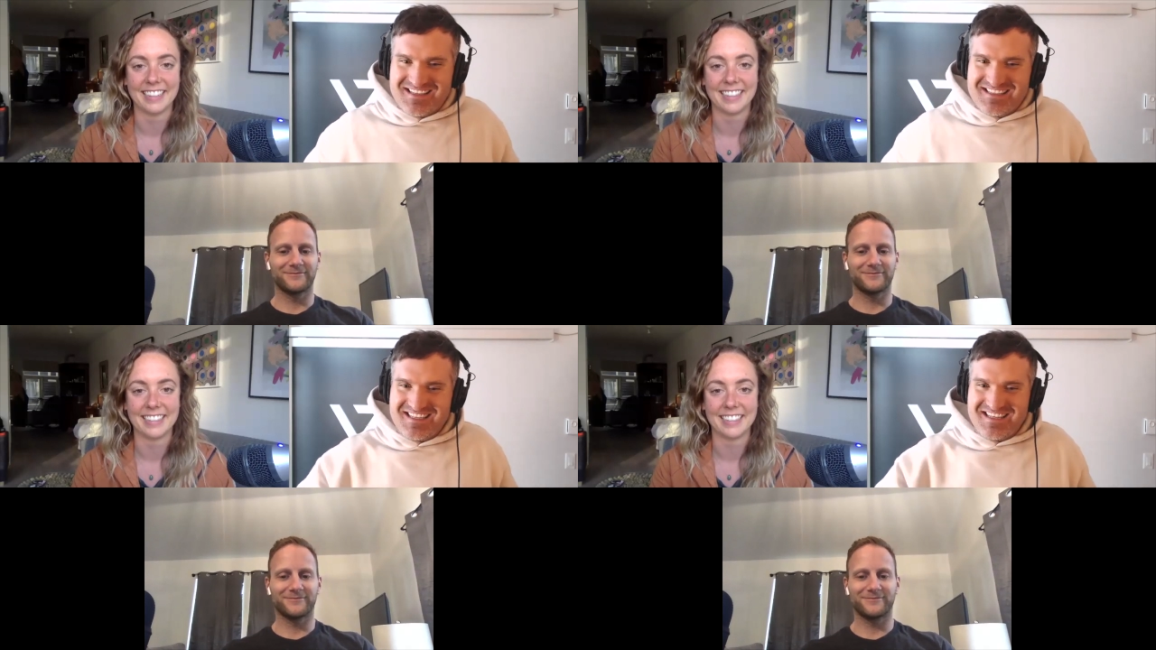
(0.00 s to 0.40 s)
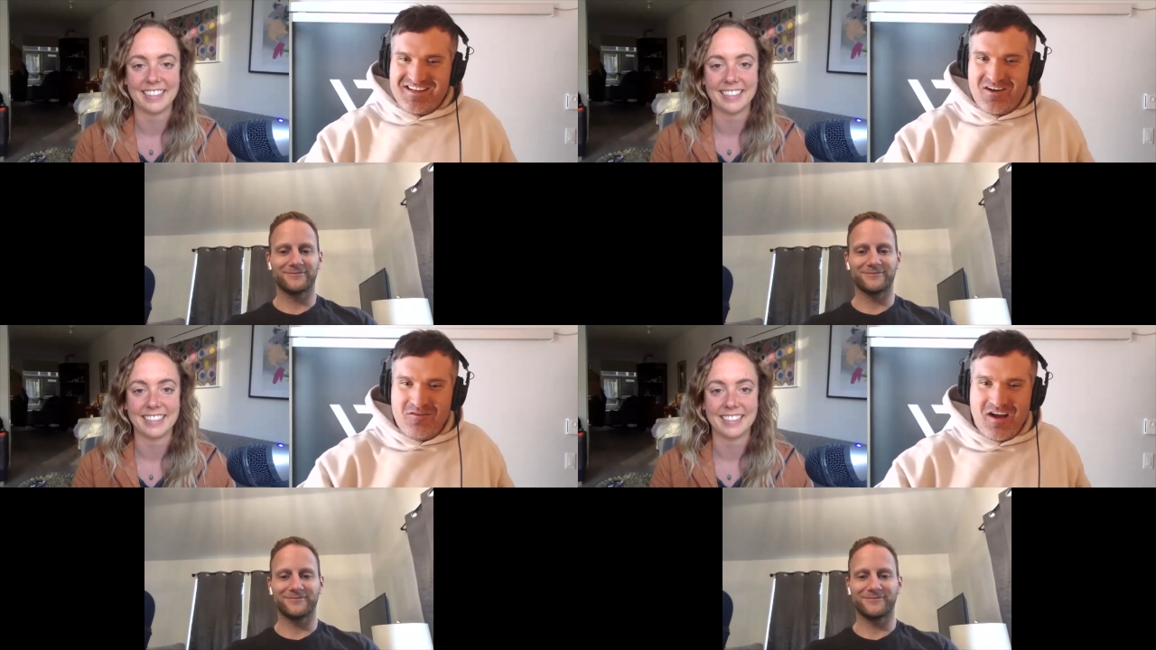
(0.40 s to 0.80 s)

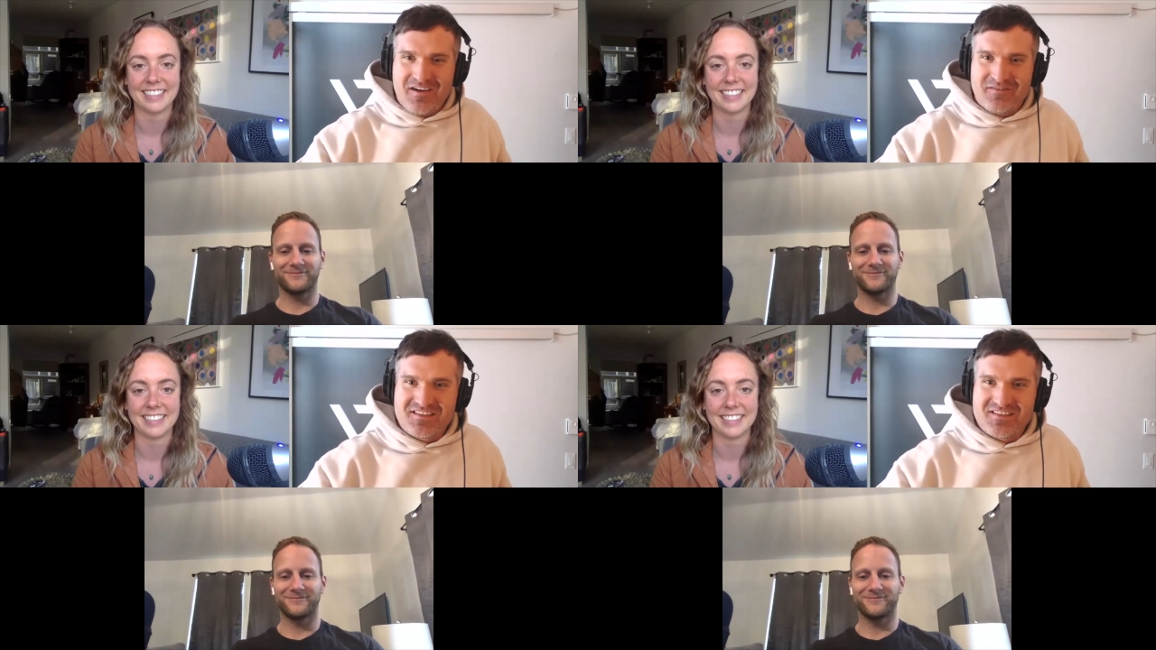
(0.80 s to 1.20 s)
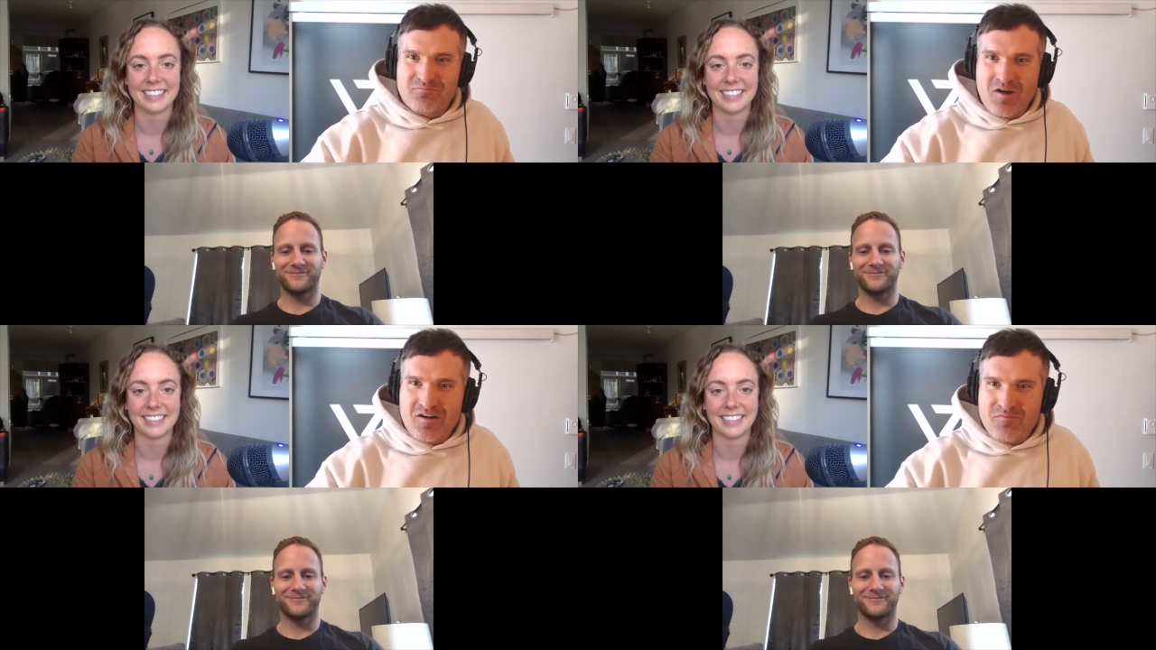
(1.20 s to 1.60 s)
Speaker 1: CEO of
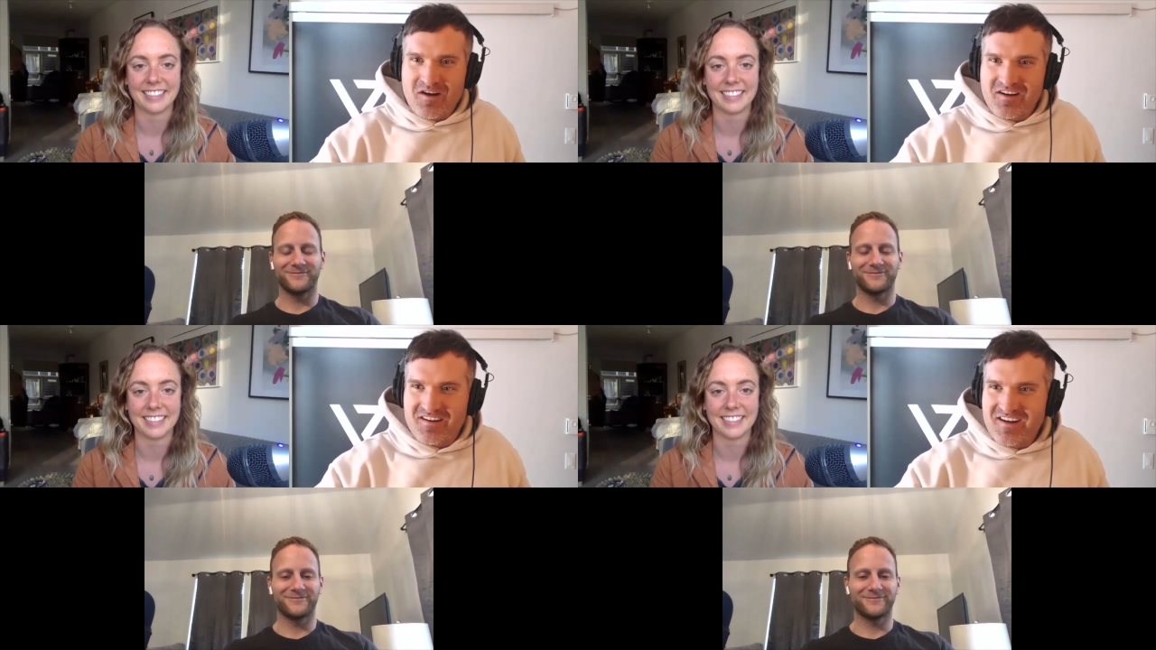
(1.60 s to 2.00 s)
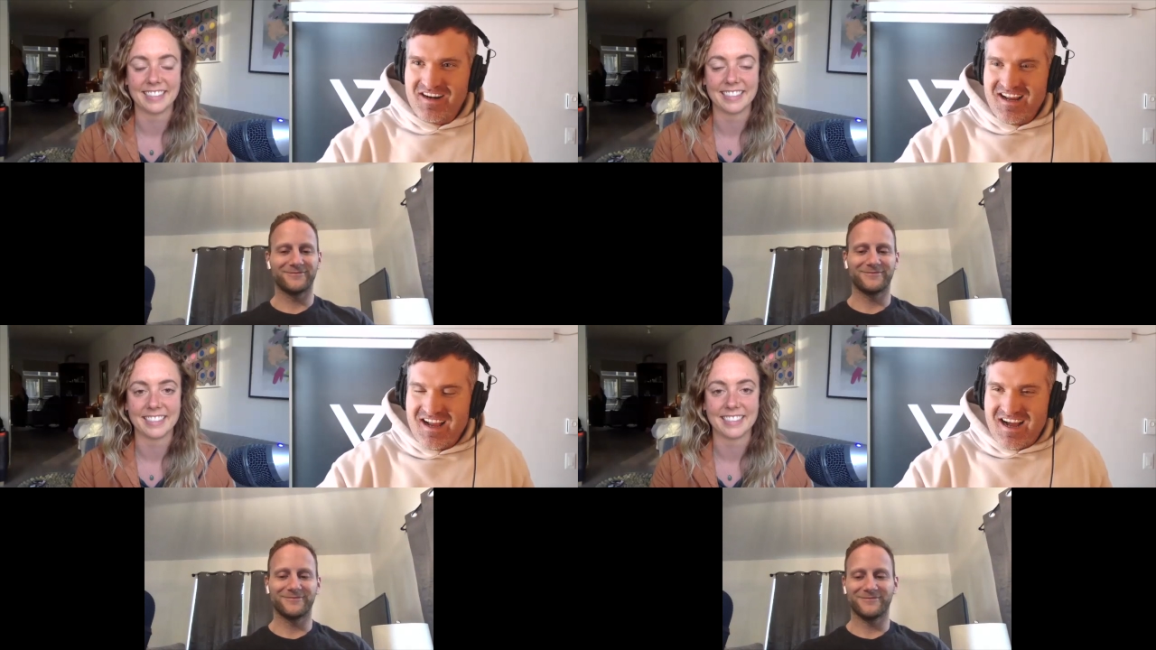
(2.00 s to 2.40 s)
Smart Marketer.
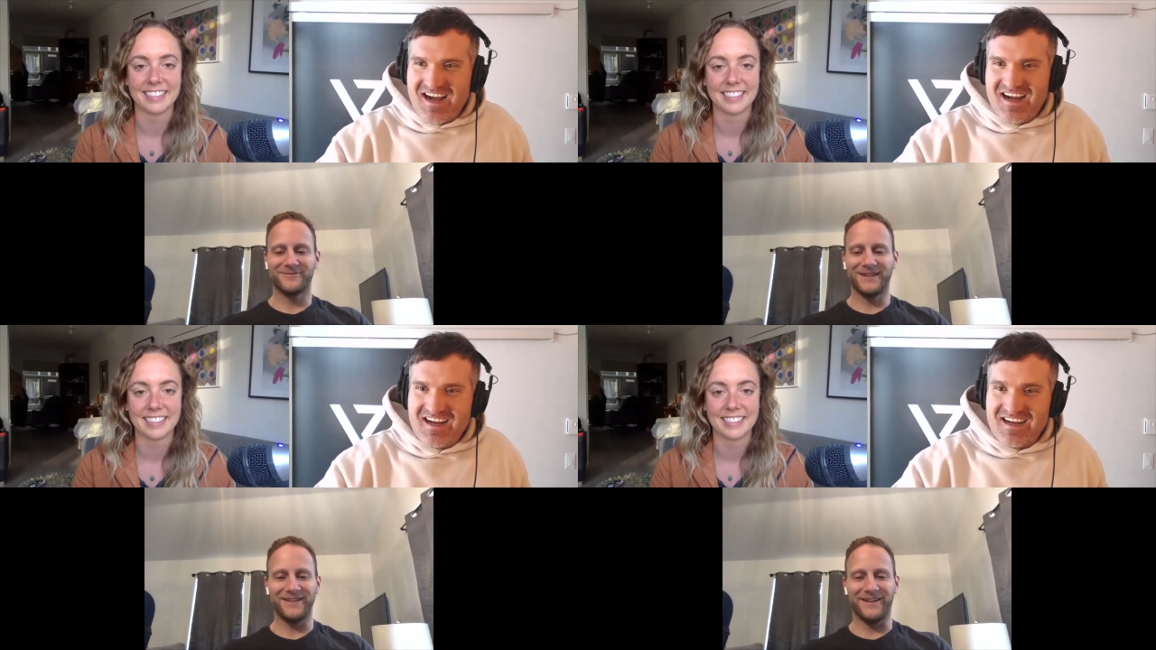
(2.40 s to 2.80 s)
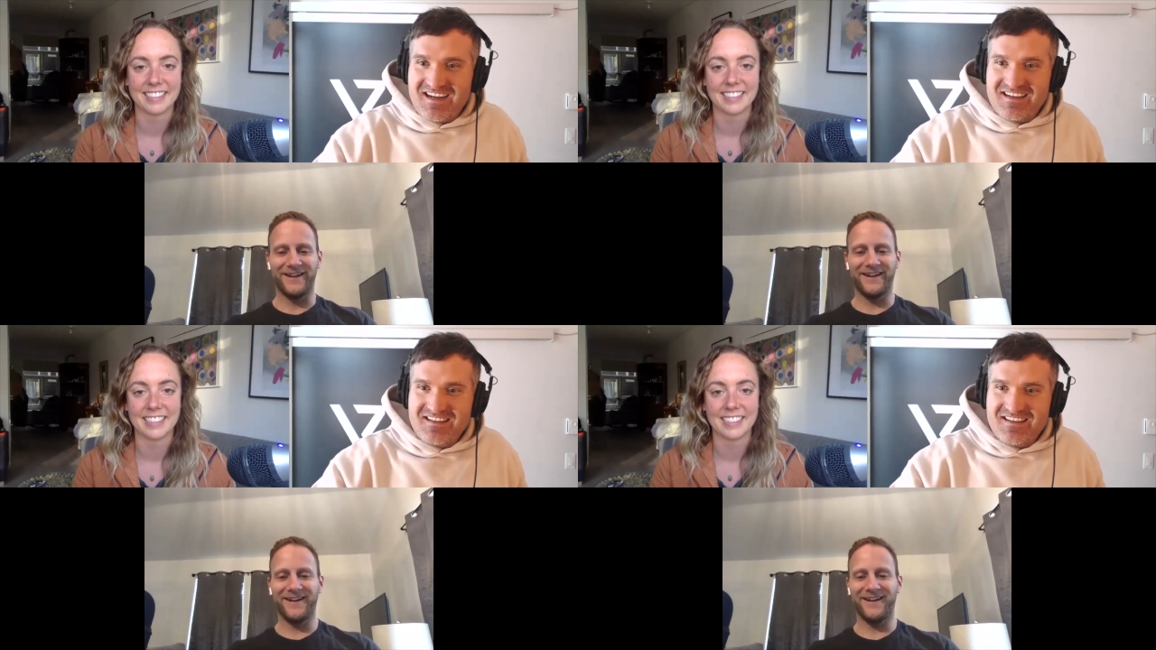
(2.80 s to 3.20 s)
Uh,
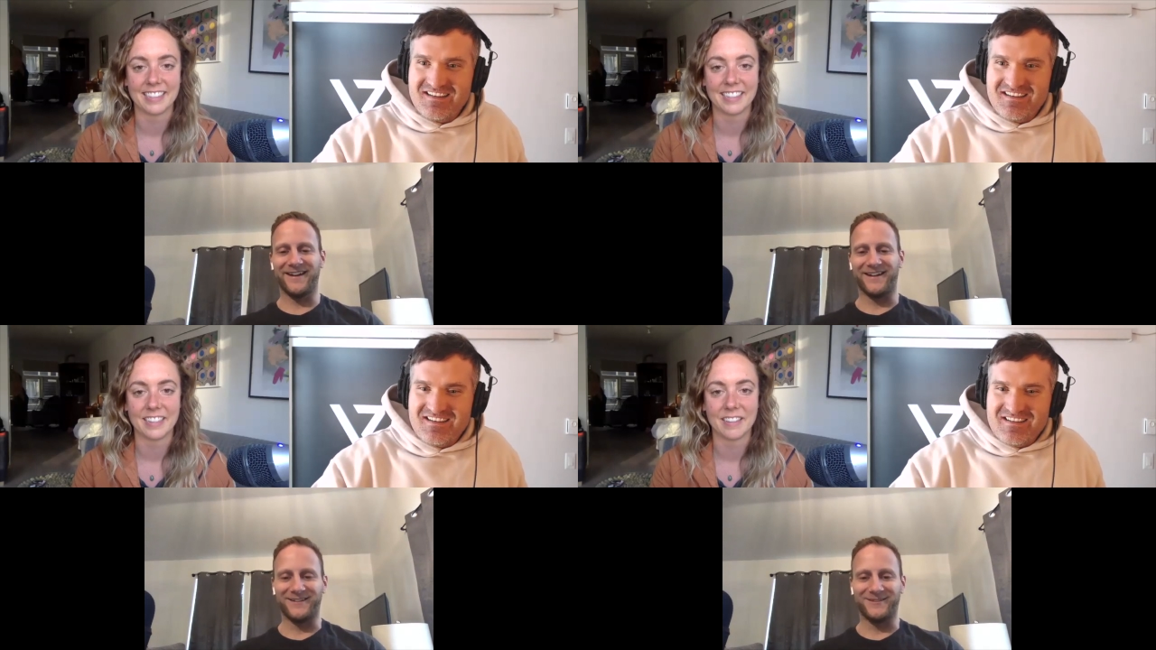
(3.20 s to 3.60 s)
yeah.